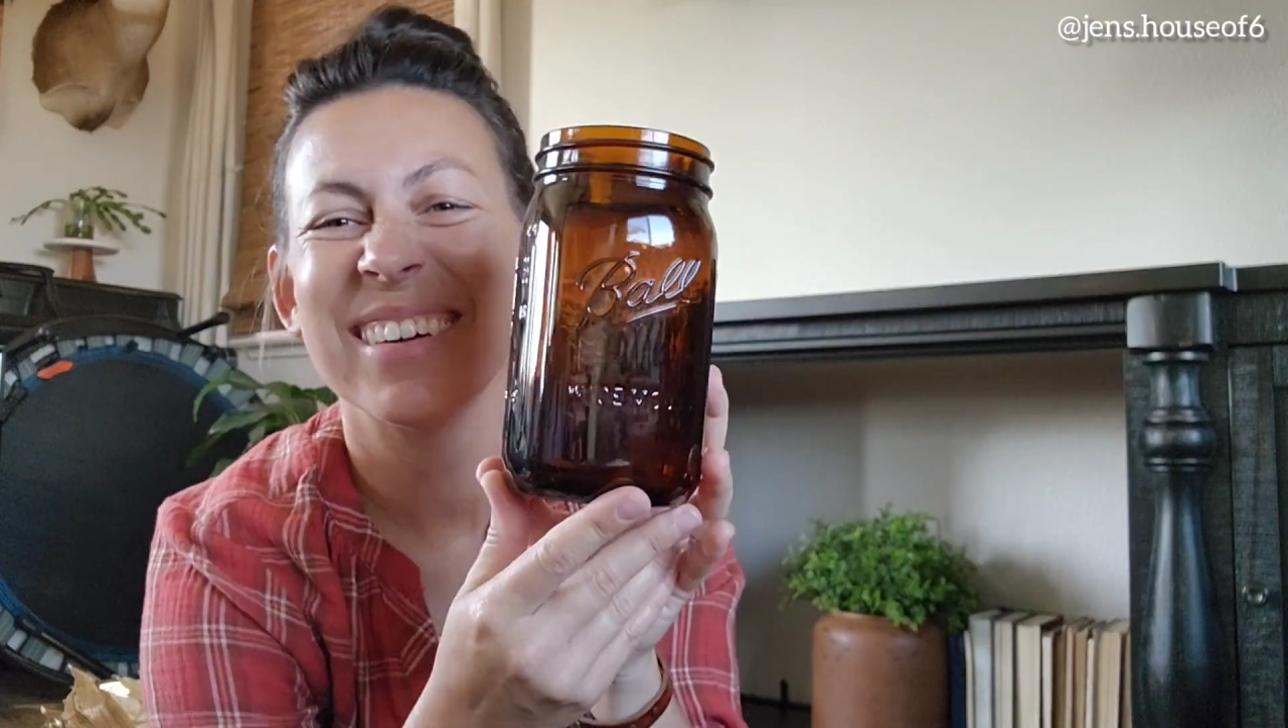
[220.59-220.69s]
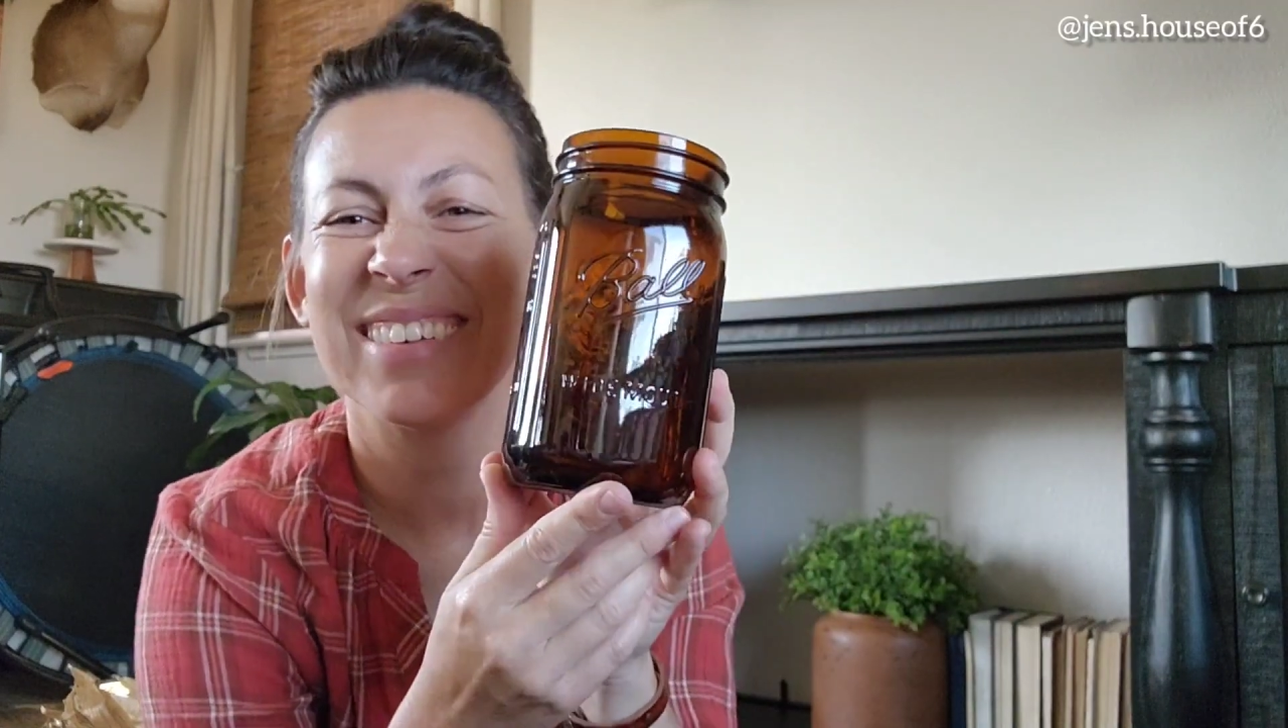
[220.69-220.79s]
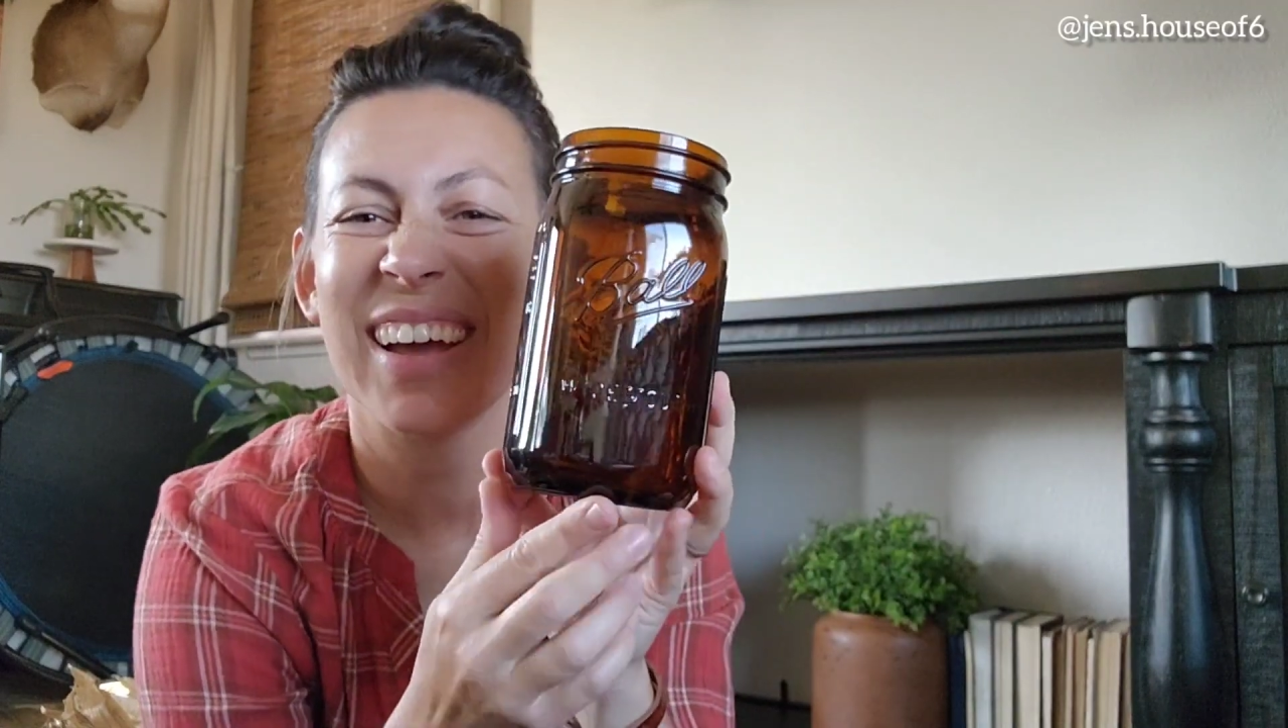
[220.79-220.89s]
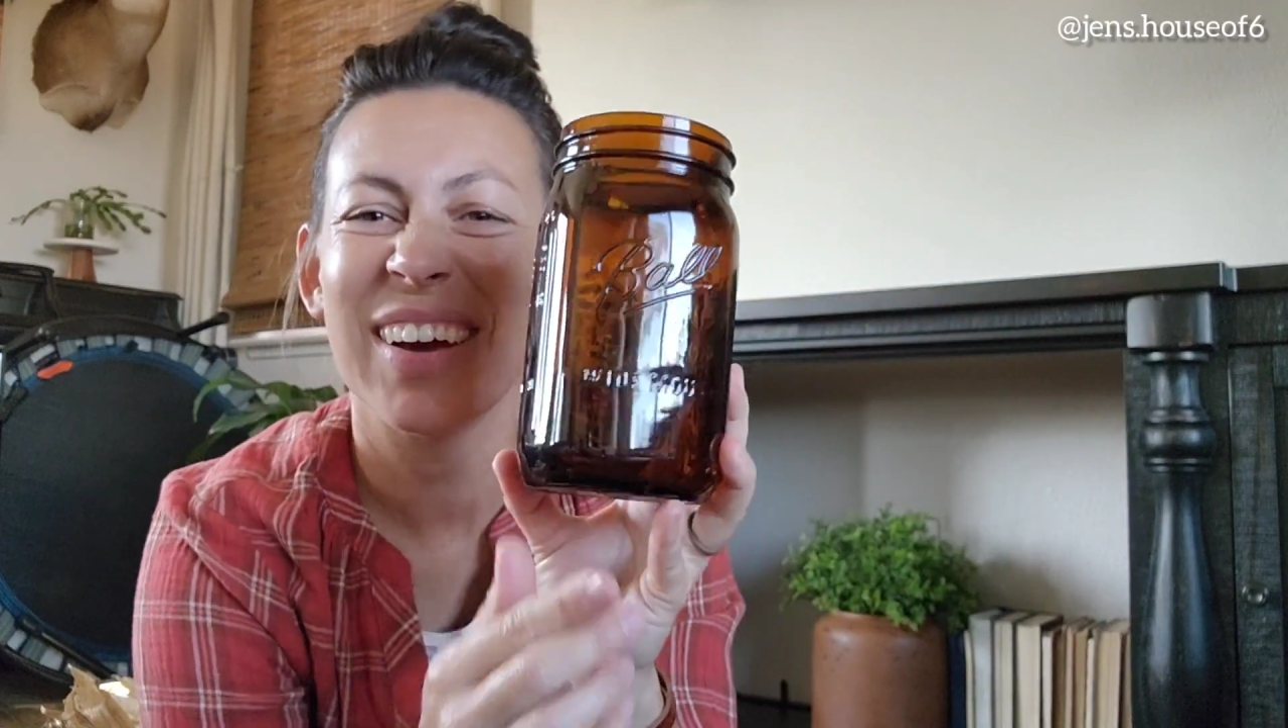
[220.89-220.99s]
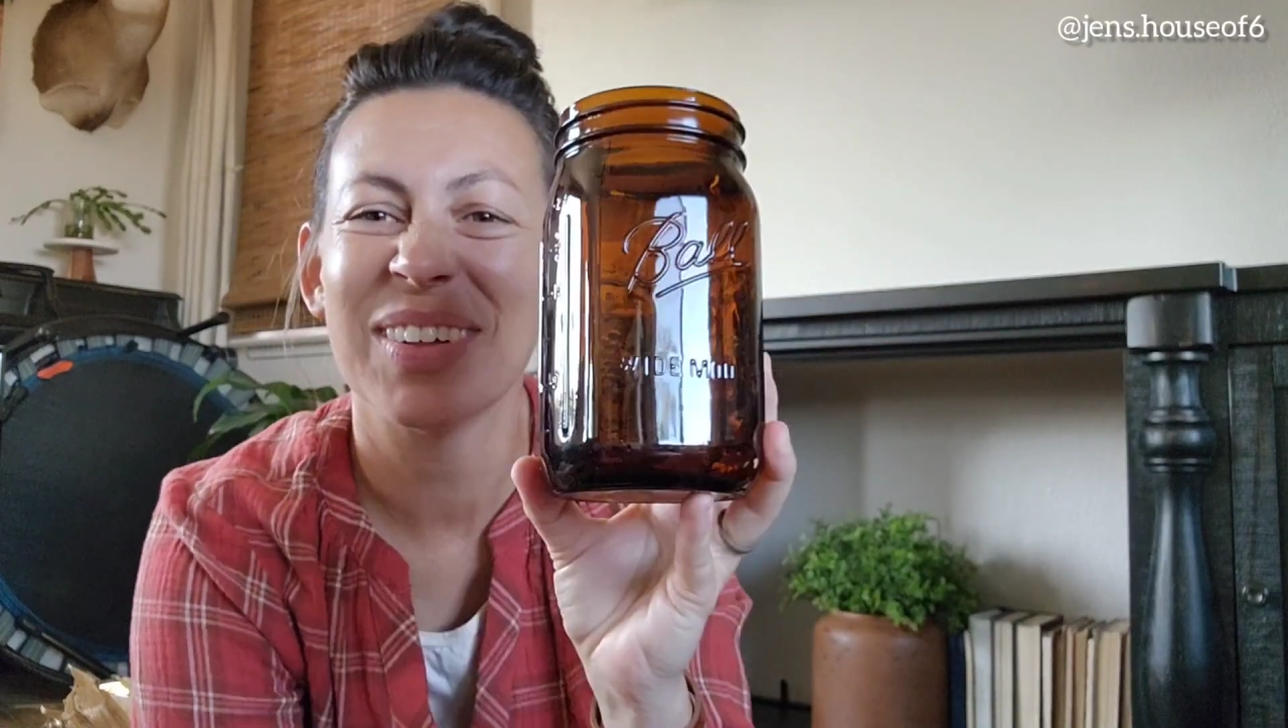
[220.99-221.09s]

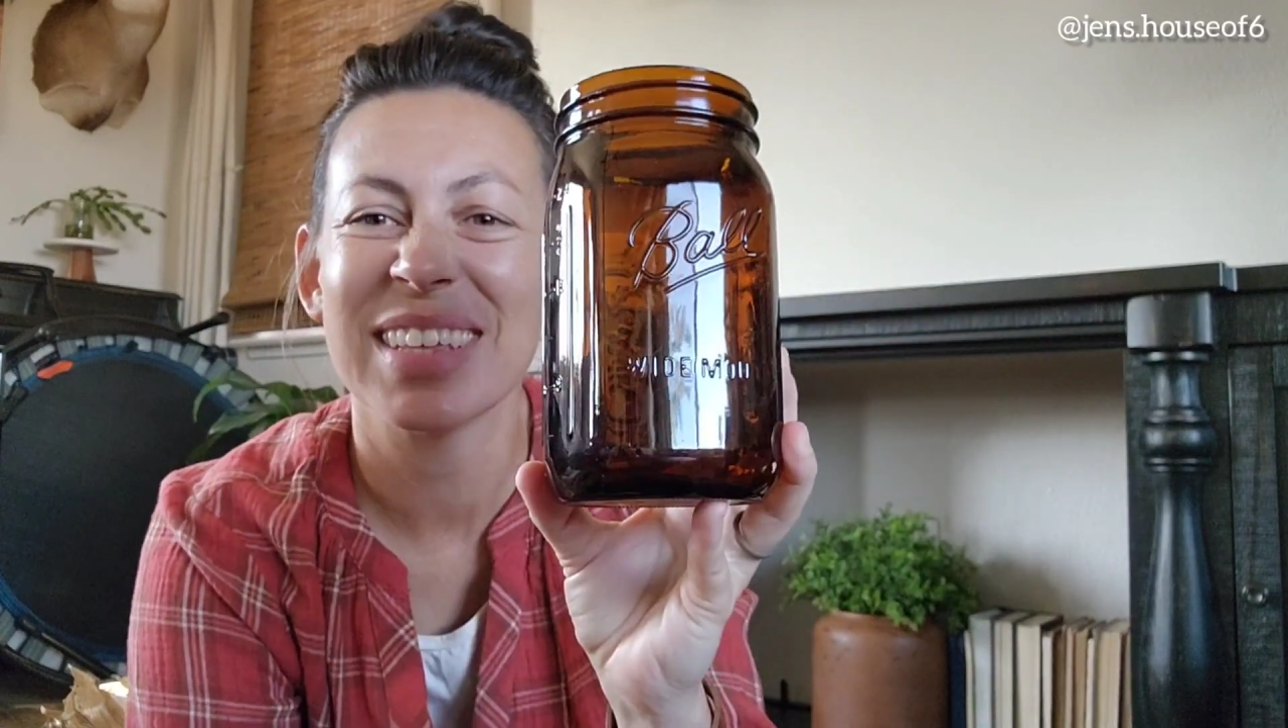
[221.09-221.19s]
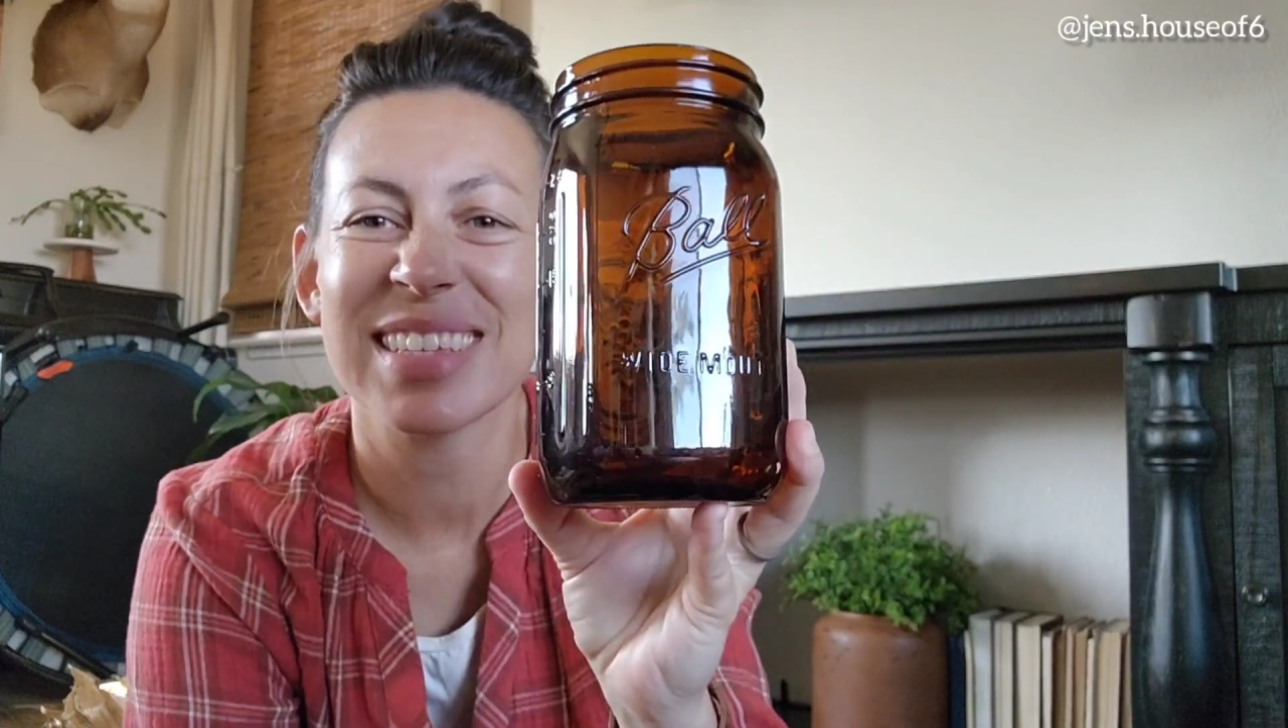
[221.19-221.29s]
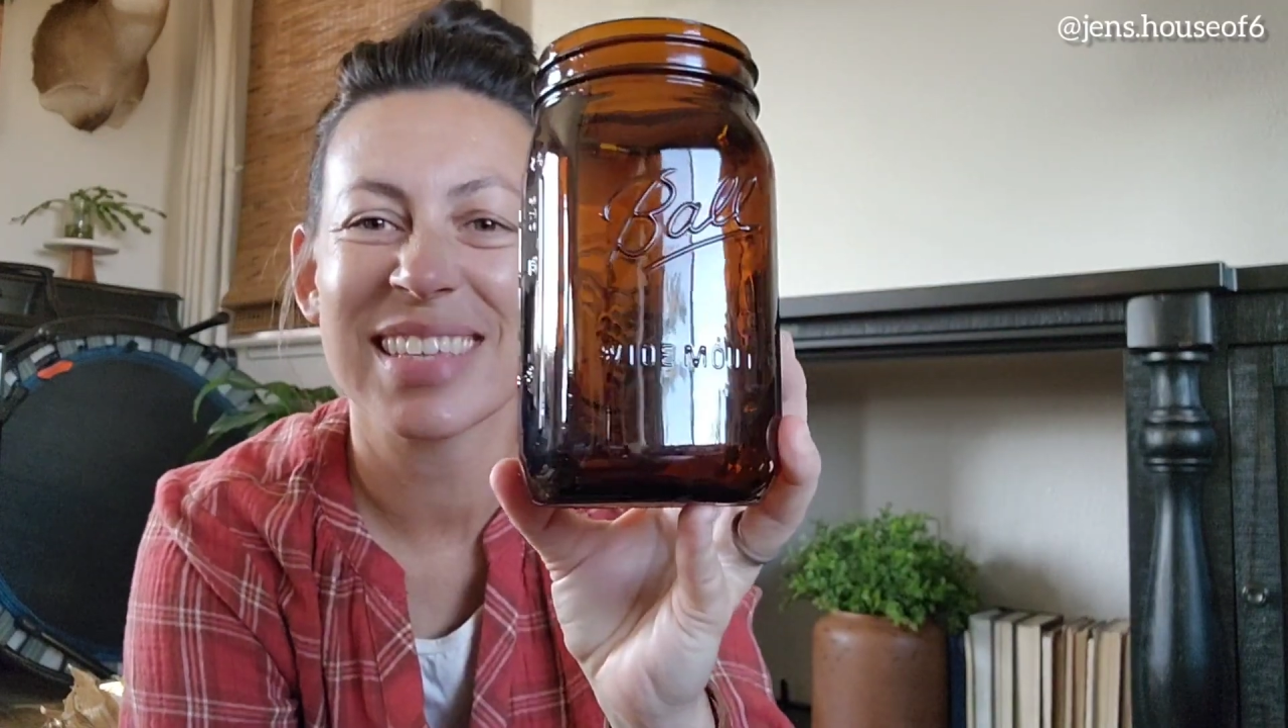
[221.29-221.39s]
don't know, the